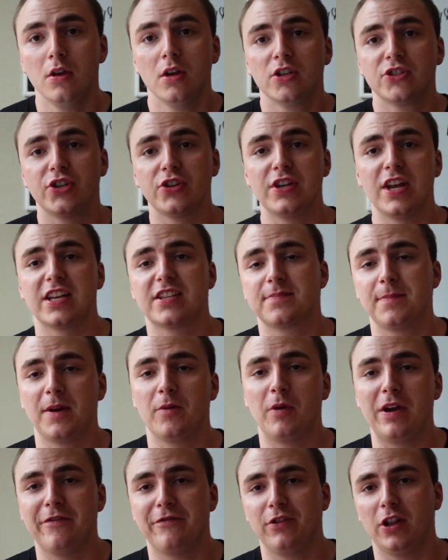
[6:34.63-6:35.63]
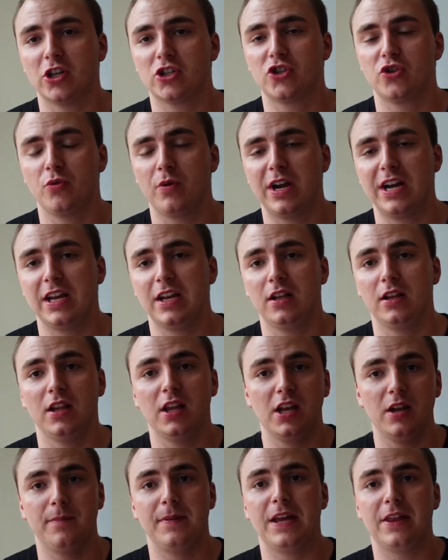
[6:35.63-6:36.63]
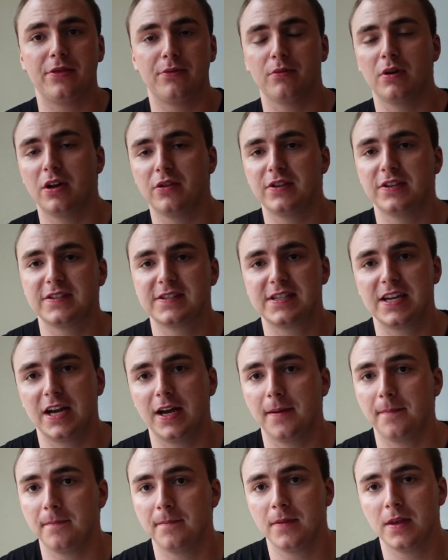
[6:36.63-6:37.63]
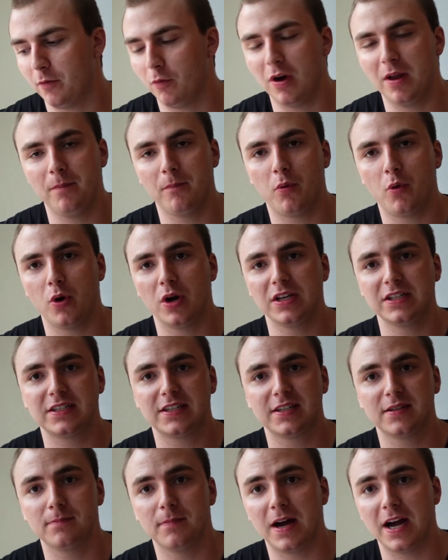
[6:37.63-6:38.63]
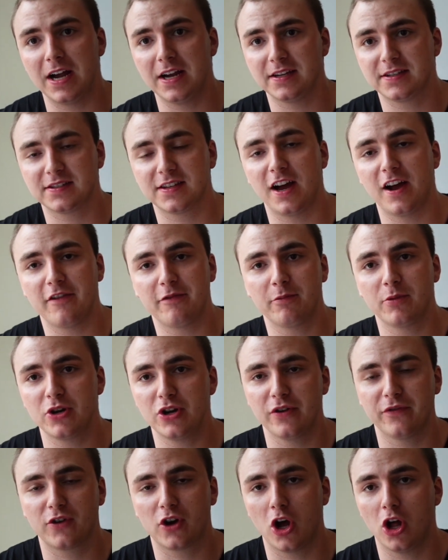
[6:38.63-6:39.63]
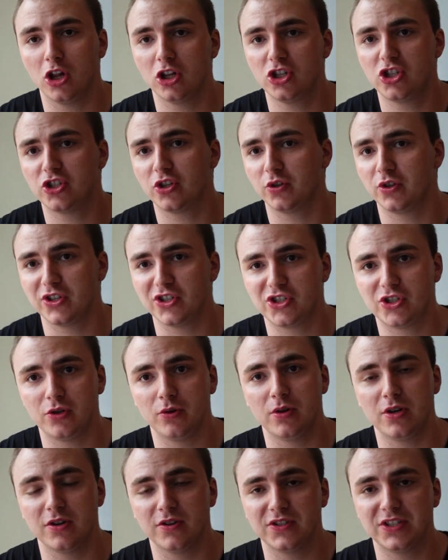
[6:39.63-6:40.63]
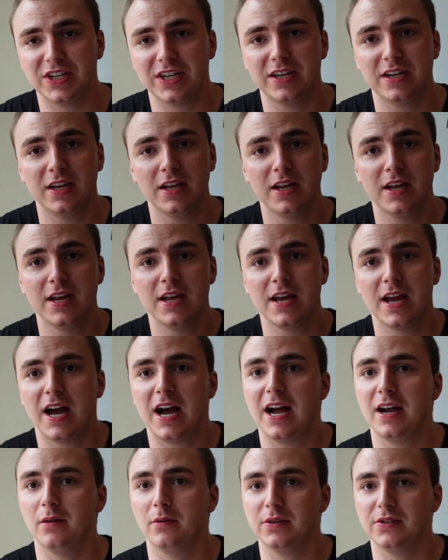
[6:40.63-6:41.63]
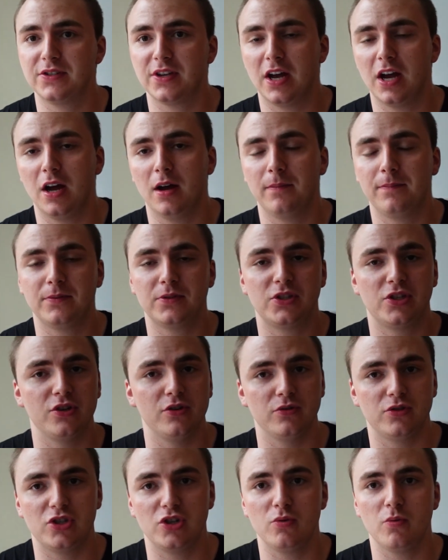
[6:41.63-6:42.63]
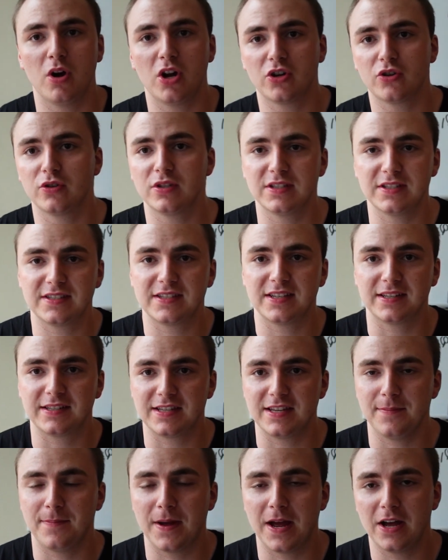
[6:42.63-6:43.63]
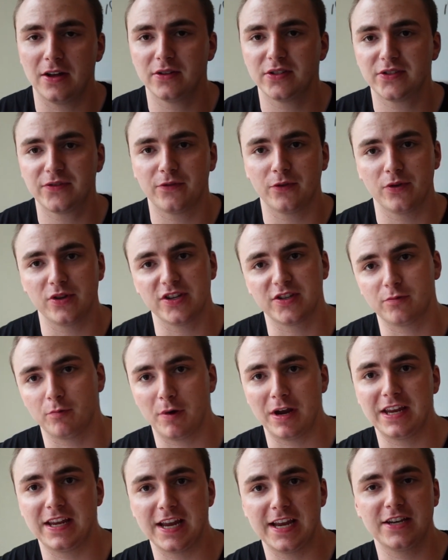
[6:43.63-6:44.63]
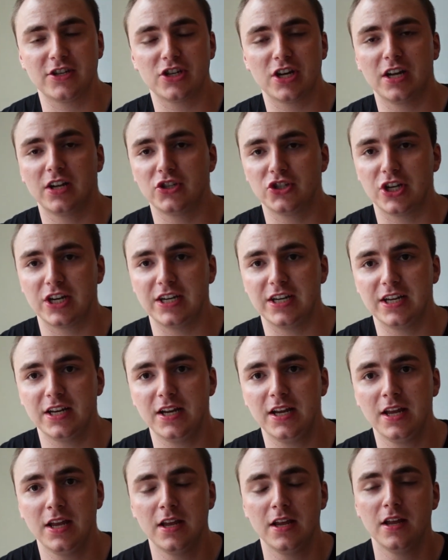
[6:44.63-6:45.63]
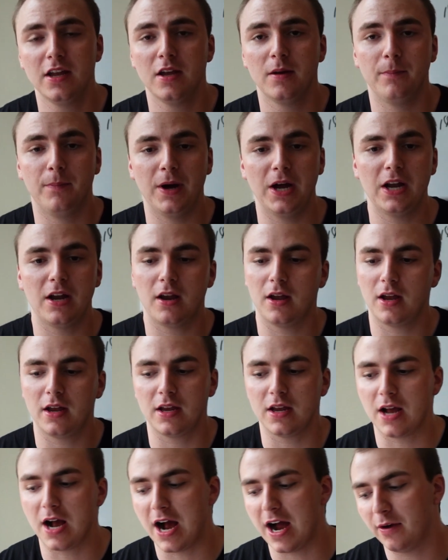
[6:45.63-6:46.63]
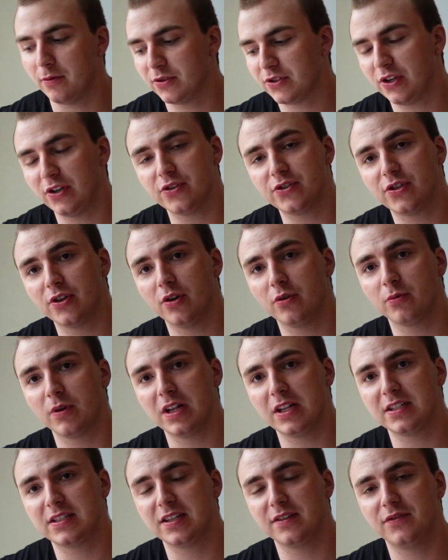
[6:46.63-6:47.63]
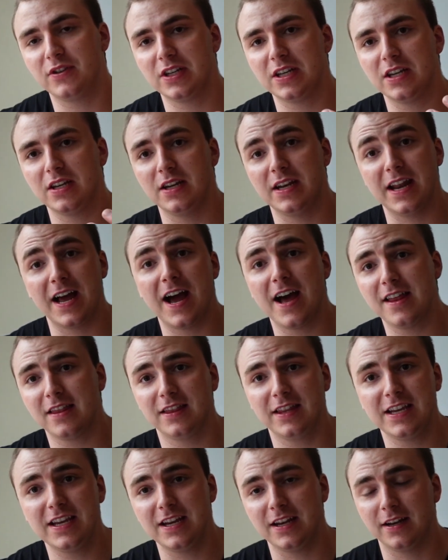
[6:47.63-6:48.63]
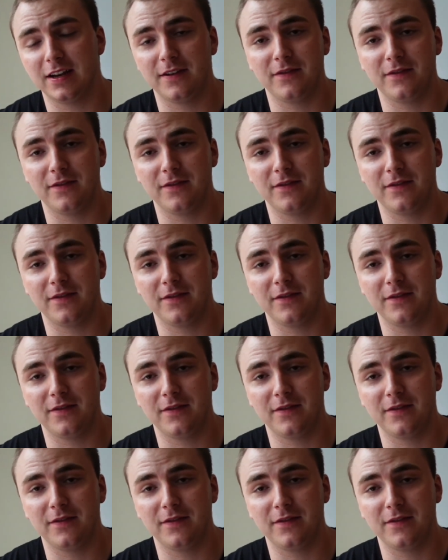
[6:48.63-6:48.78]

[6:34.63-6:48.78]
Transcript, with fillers: So yes, my weight fluctuated a little bit throughout this time. At one point, my sophomore year of college, so just two years in, I was up to 260 pounds for this weight gain challenge I did. But I was also relatively not lean.